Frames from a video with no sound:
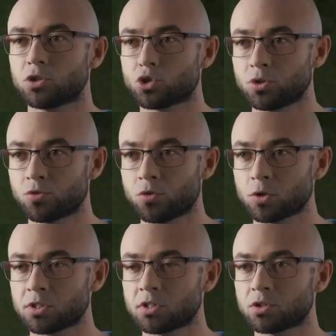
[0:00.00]
and joined
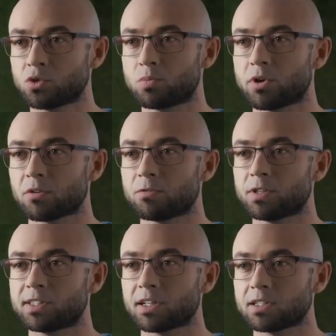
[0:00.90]
forces to bring
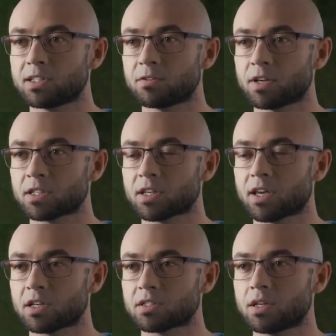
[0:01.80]
Fidelity FX
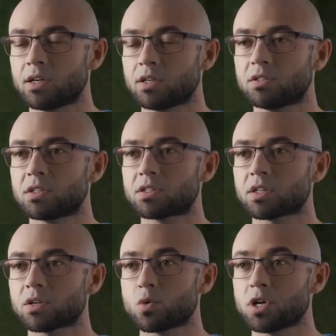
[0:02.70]
CAS,
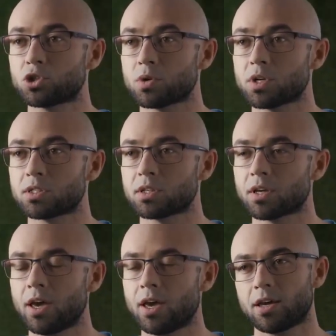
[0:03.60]
DXR ray
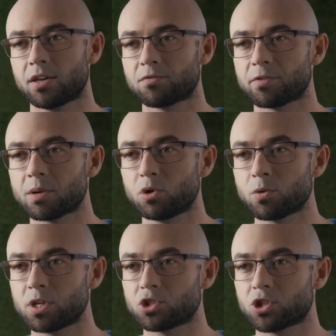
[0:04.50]
tracing, and variable
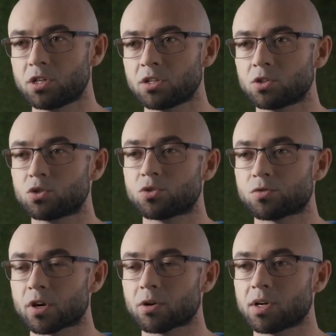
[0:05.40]
rate shading to
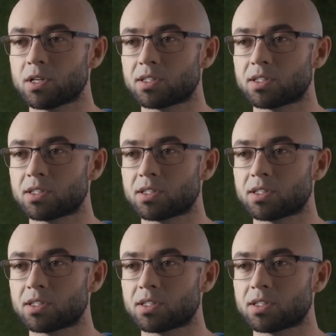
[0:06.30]
Far Cry